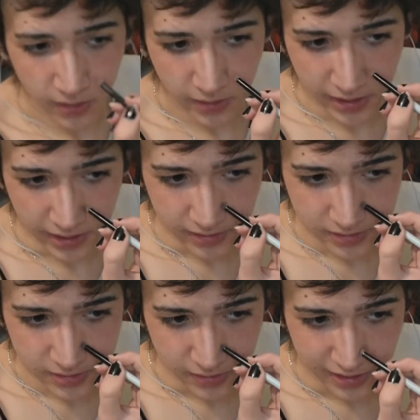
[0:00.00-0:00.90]
Okay,
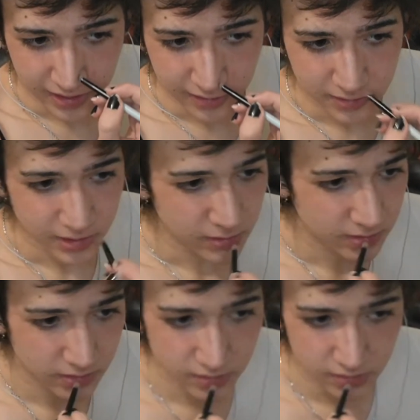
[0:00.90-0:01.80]
so after you...
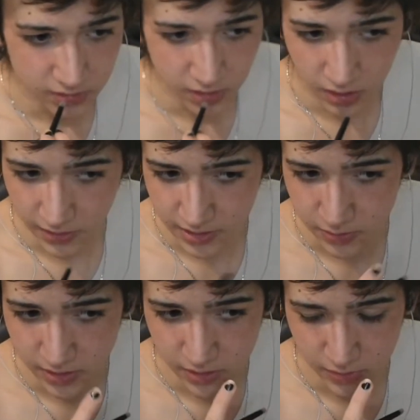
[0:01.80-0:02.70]
Oh, that's
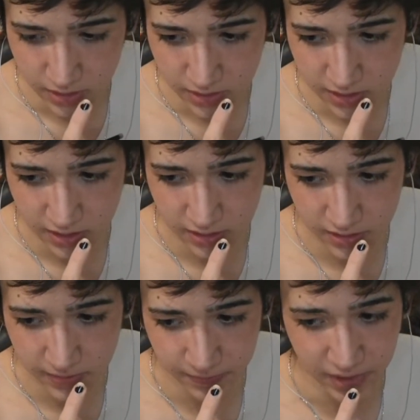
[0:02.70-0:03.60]
way too much.
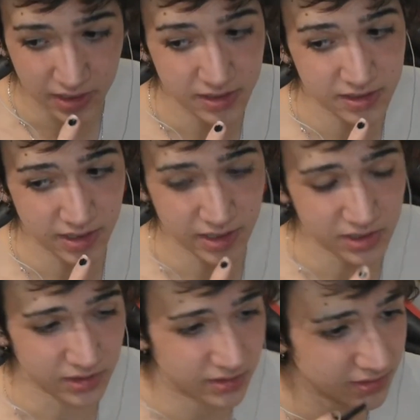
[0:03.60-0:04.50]
Now this is the
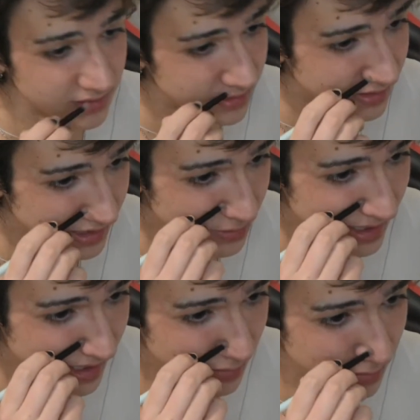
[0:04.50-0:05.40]
issue. That's why I
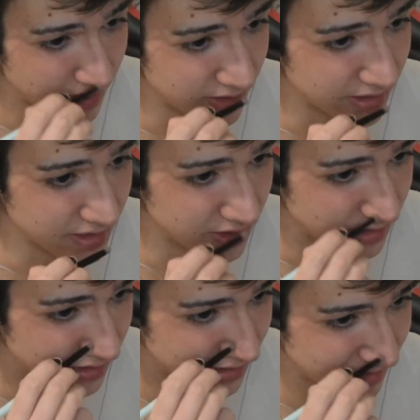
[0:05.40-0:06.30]
gotta be paying
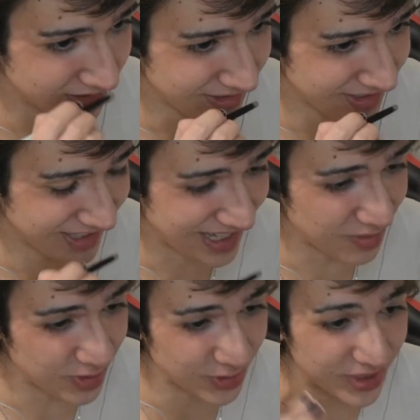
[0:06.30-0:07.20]
attention.
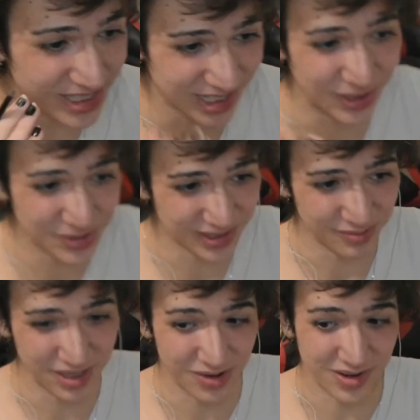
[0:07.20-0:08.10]
And do this close to the
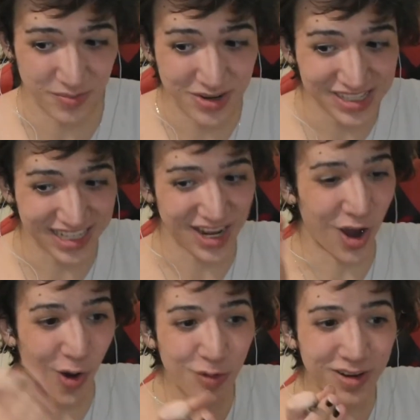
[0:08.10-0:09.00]
mirror. The mirror's like
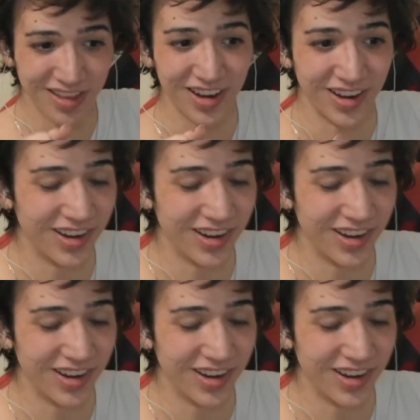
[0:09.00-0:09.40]
over there.